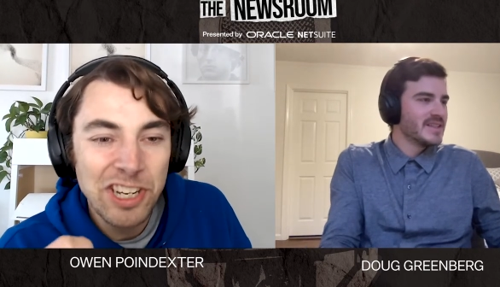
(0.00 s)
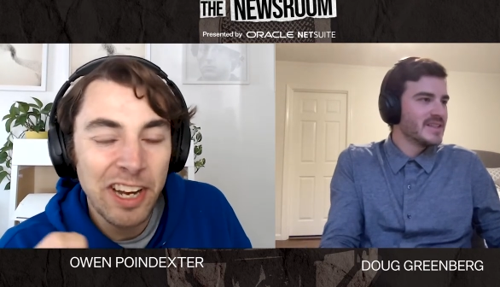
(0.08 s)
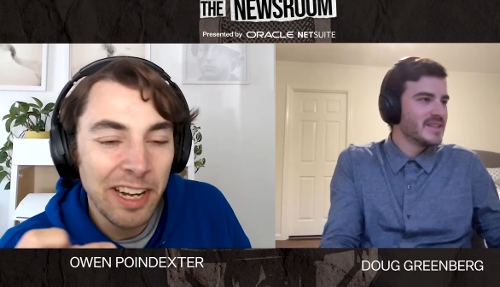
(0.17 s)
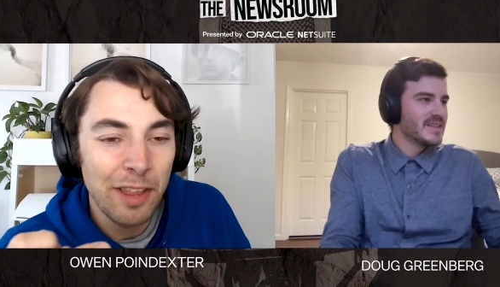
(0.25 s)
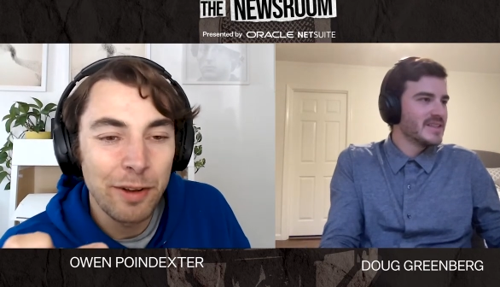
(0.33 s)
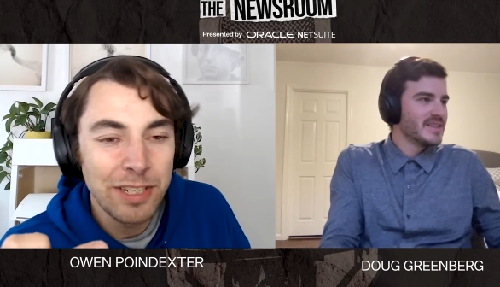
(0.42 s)

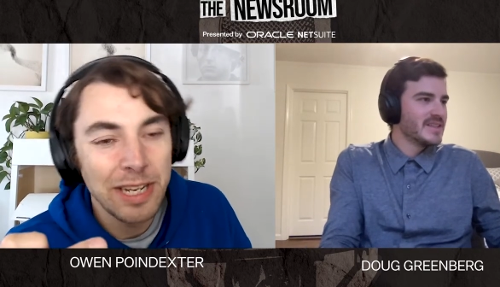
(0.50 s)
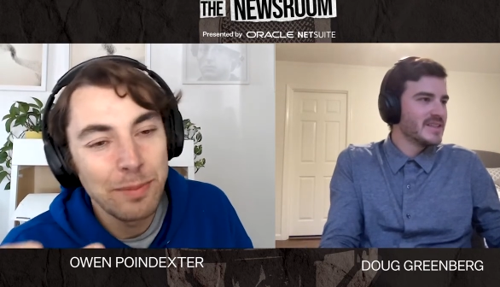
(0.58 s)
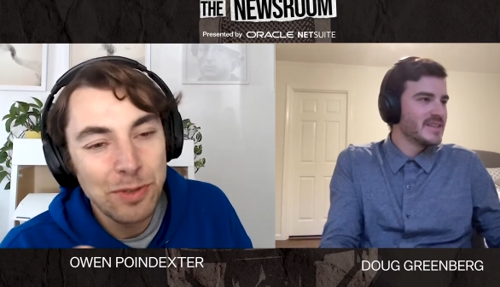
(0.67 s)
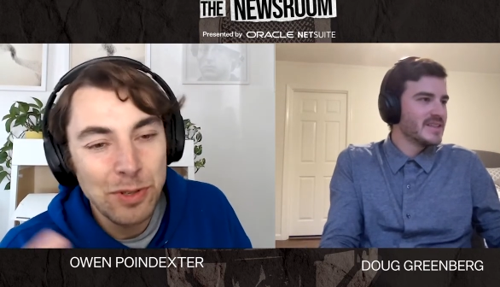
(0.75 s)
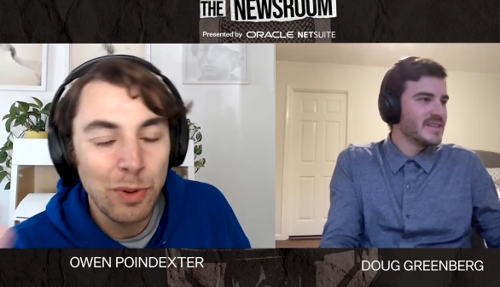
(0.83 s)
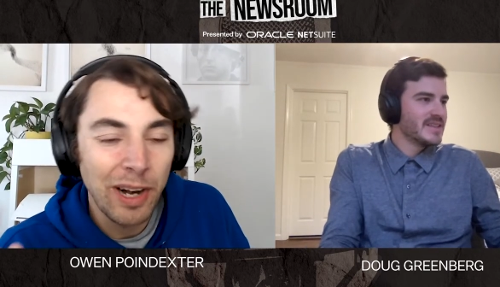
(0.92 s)
Speaker 1: Any other
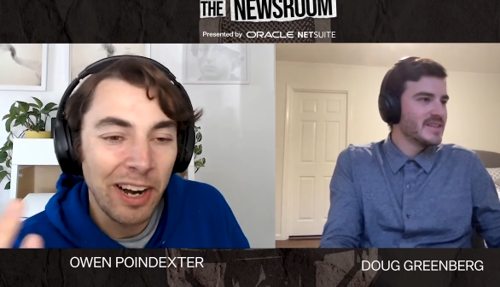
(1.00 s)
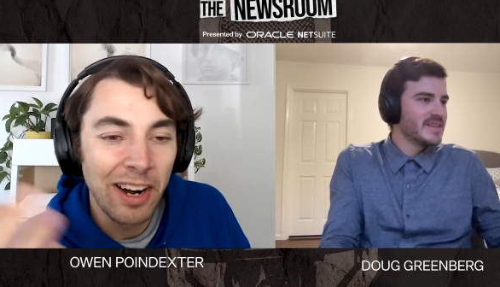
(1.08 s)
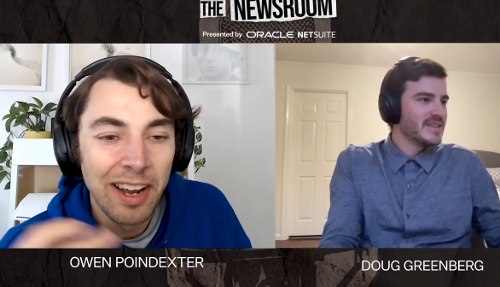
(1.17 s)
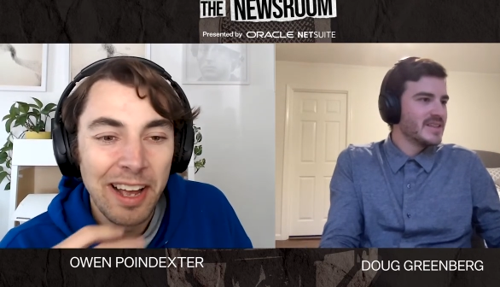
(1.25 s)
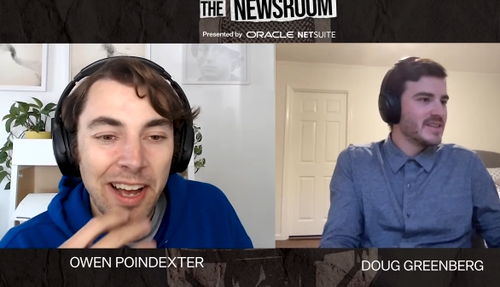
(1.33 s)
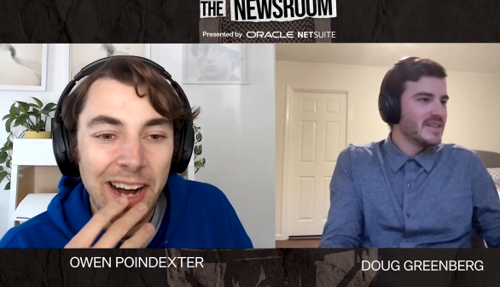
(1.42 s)
teams where
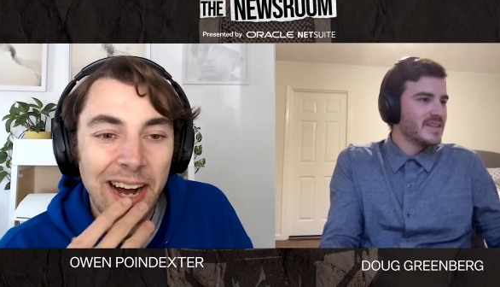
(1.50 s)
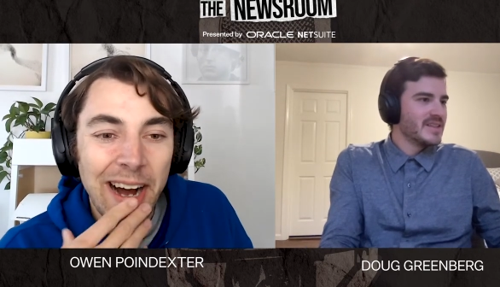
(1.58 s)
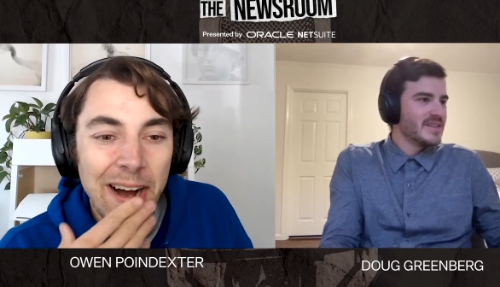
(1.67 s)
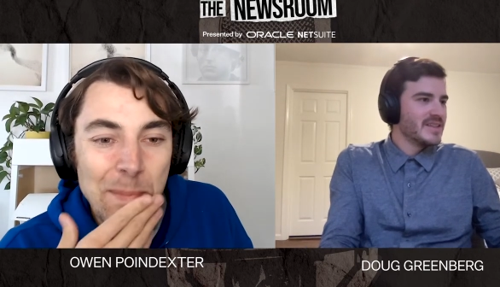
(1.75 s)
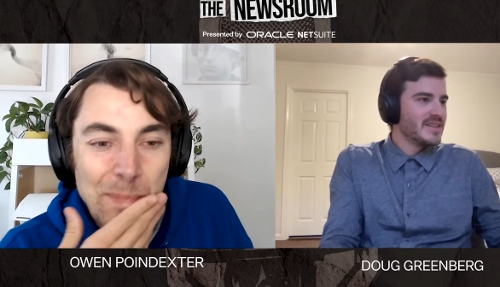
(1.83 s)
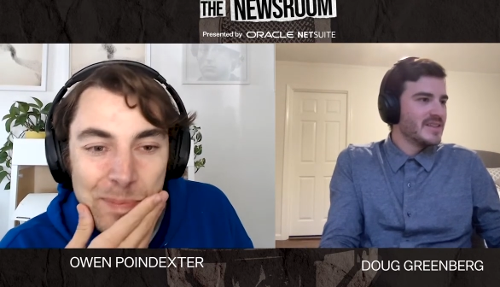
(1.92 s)

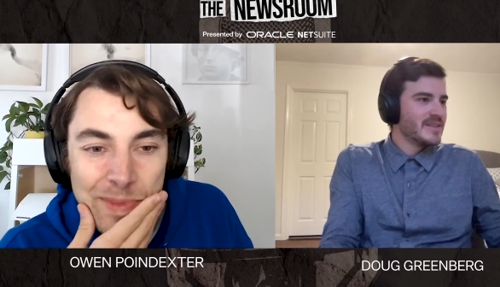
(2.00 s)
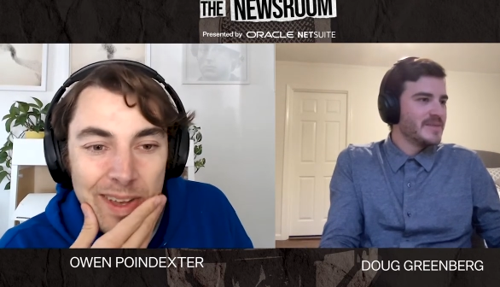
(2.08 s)
um,